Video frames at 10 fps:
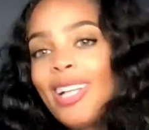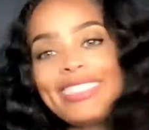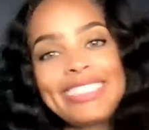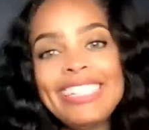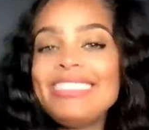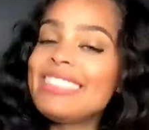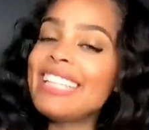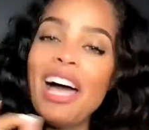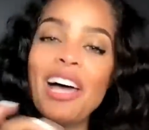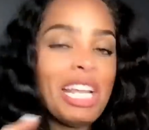sit
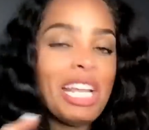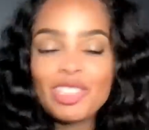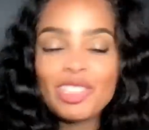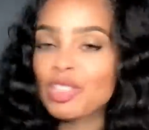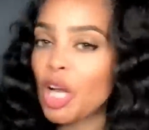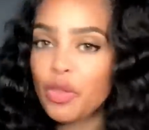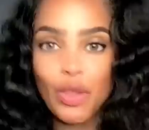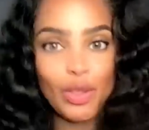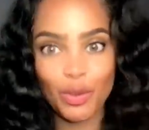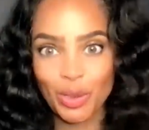down and shut
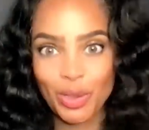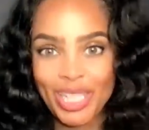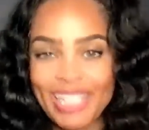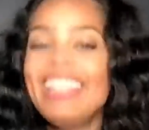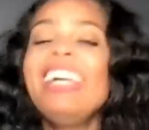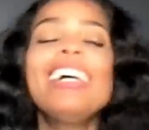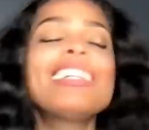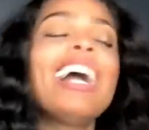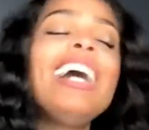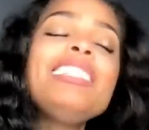the door.
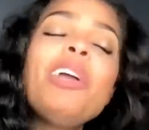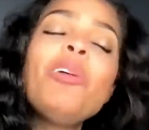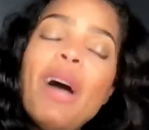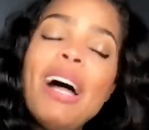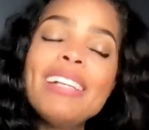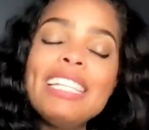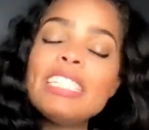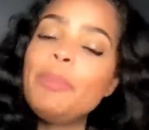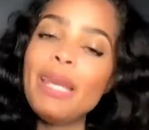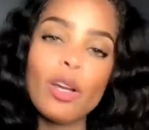Kanye West is
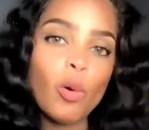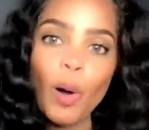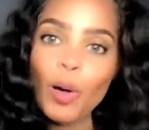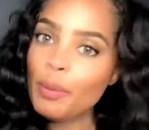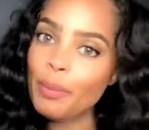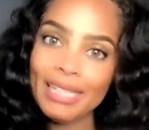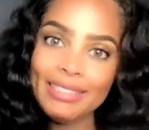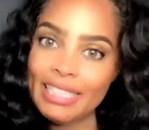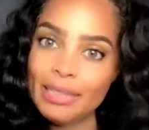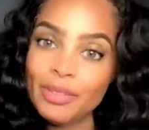being quoted by
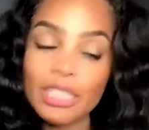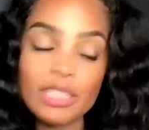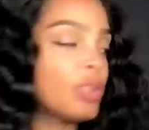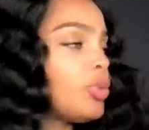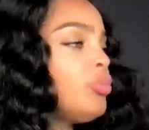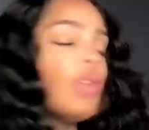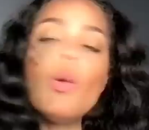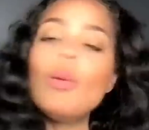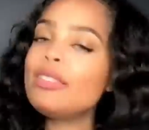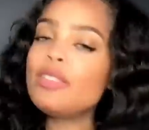TMZ, so you
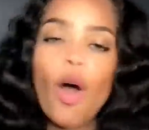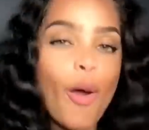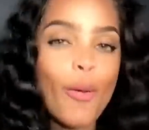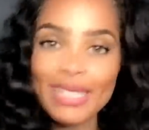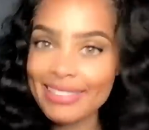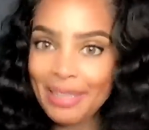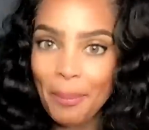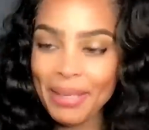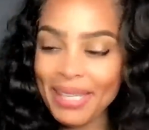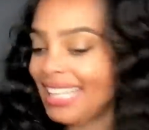know it's already
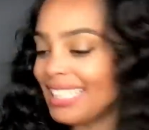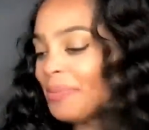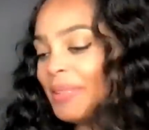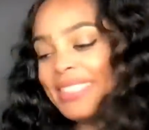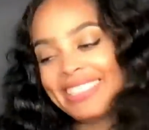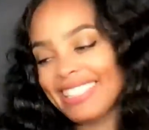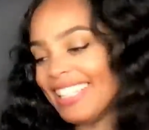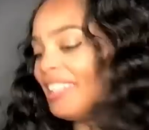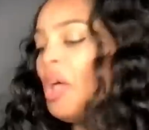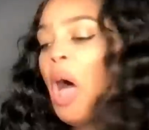some BS. But
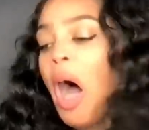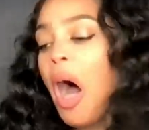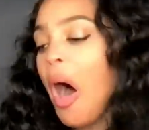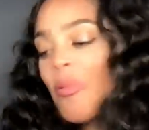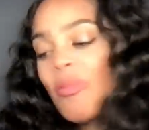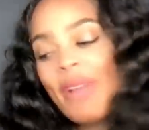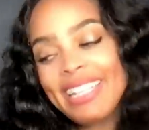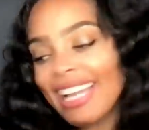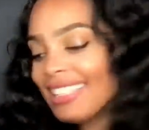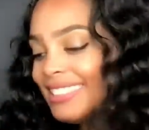listen,
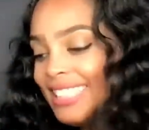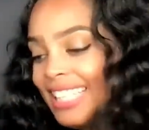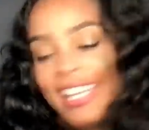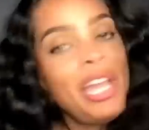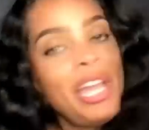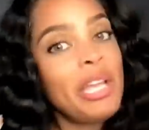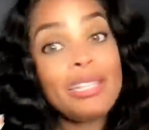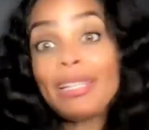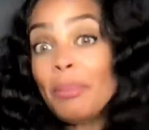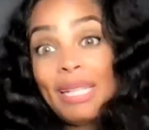already I can see
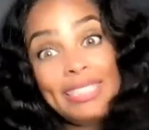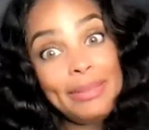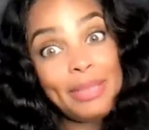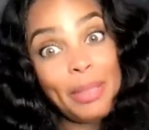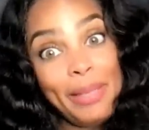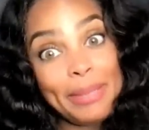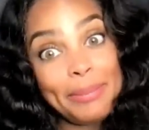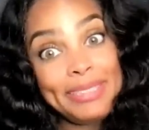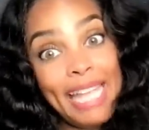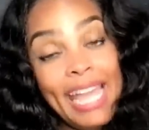somebody seems a bit
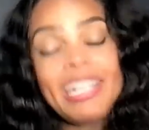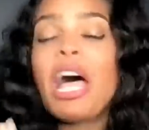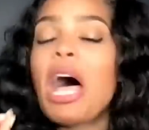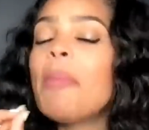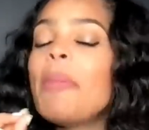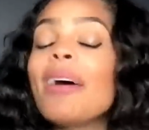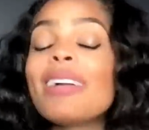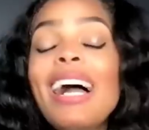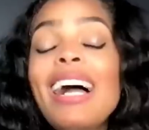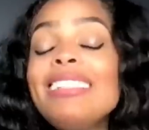upset about
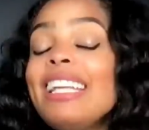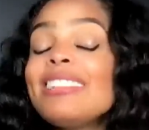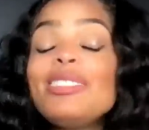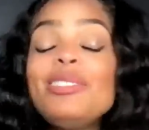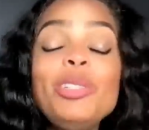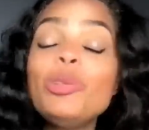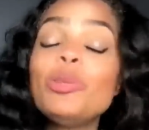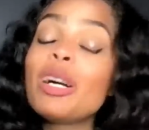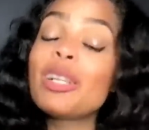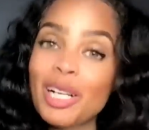Kanye's
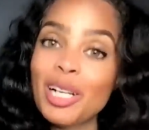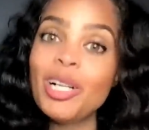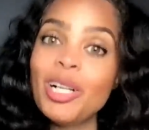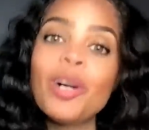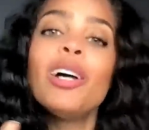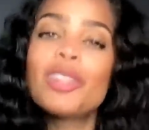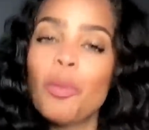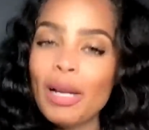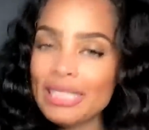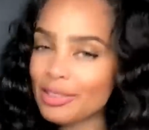new girl, the
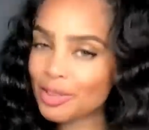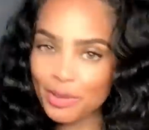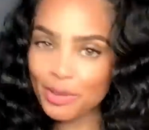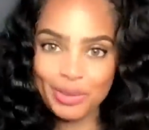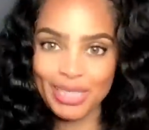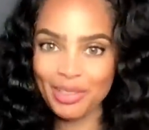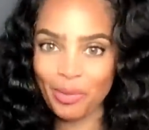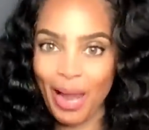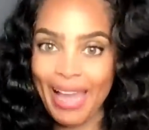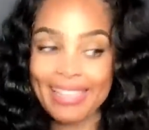one that you said
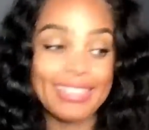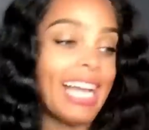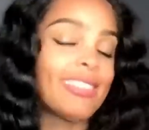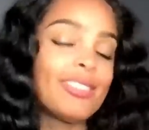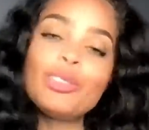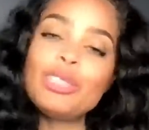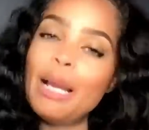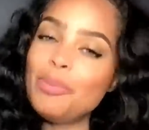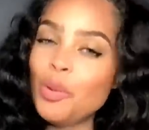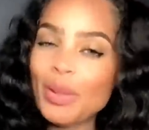you idolized, looked
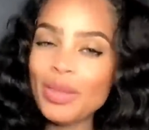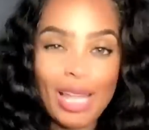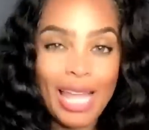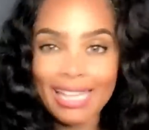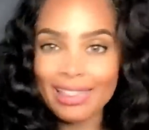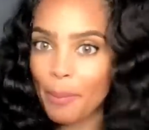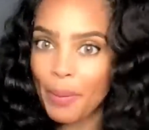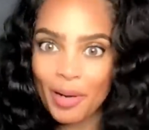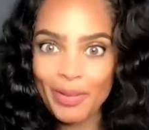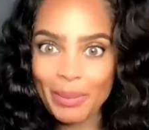up to, and thought had the
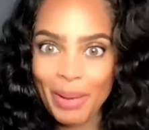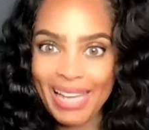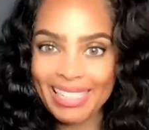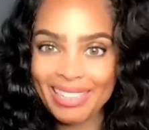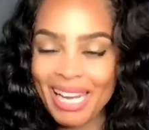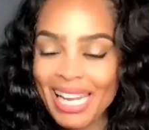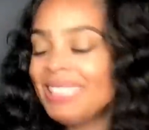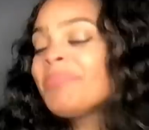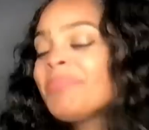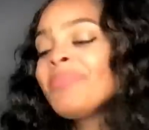perfect body,
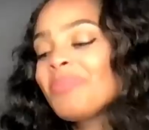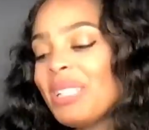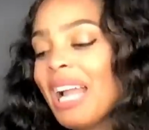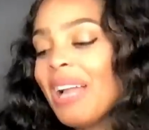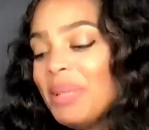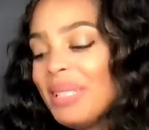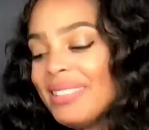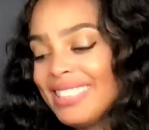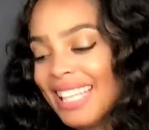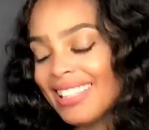right? But I will
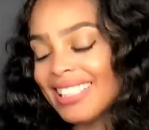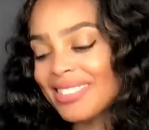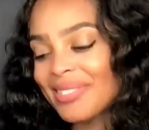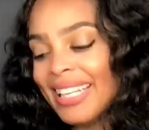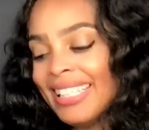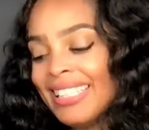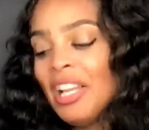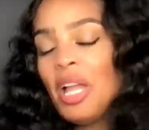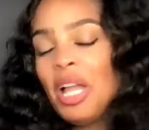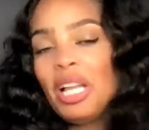say this, right?
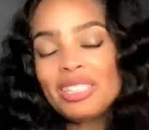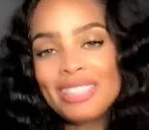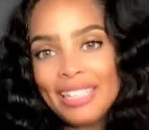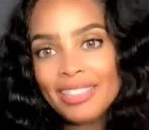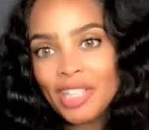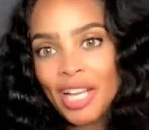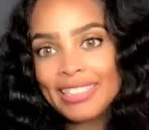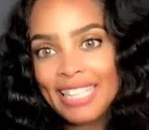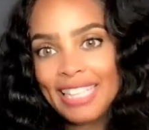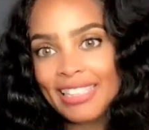They're
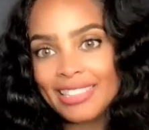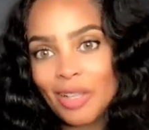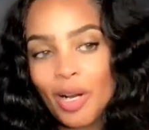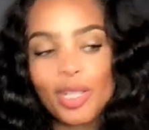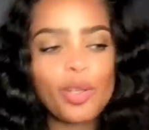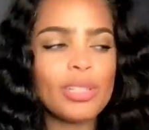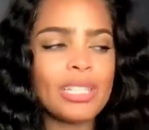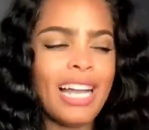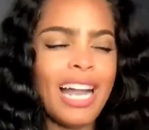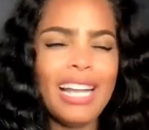trying to say in this article
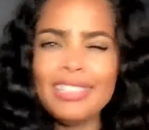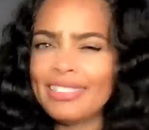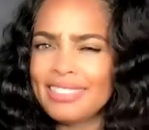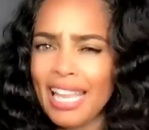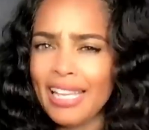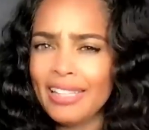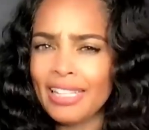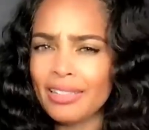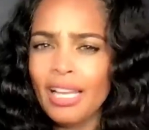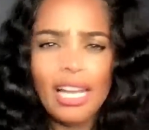that Kanye's saying
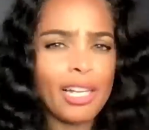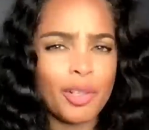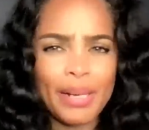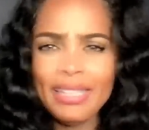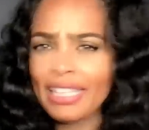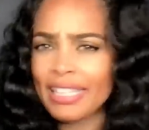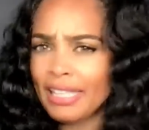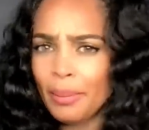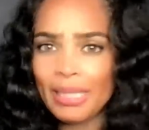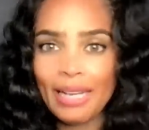that agreeing that
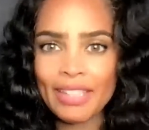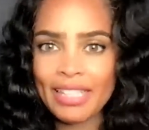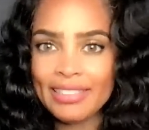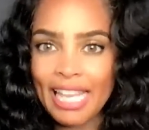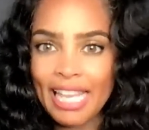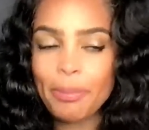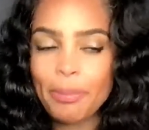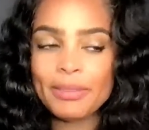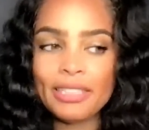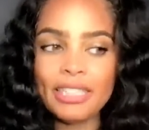Kim can have the kids 80%
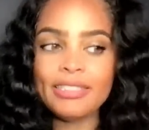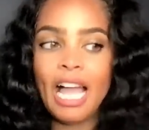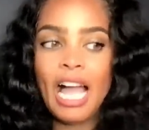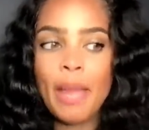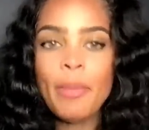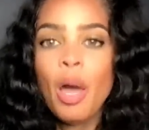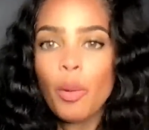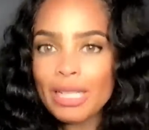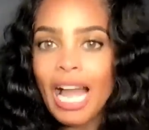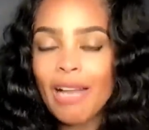of the time.
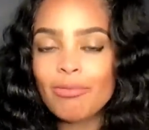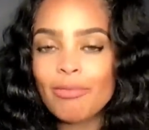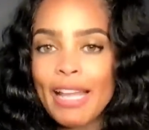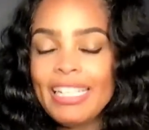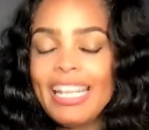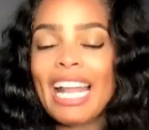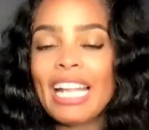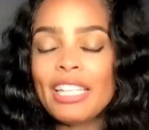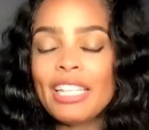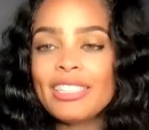When I read it and I
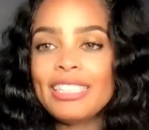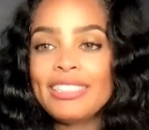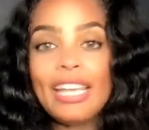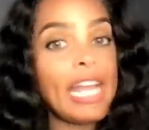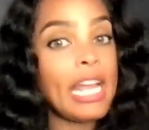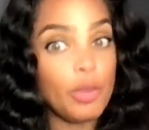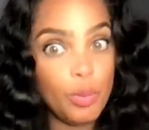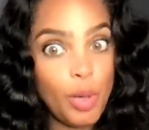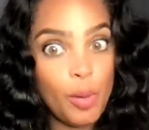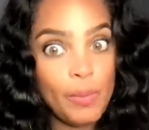literally said, and you
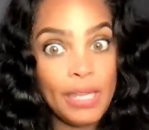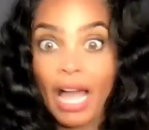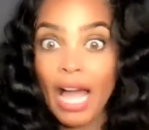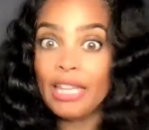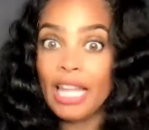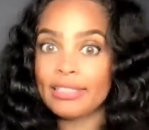know me, I like to